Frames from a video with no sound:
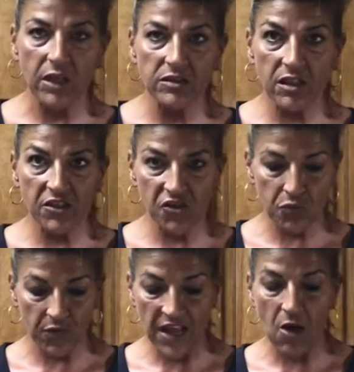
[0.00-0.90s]
delicious
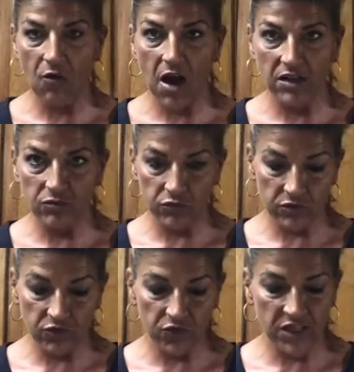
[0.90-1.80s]
without rice, with
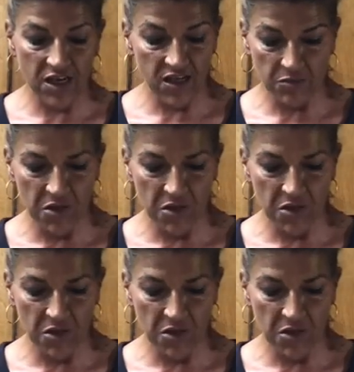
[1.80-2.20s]
tortillas.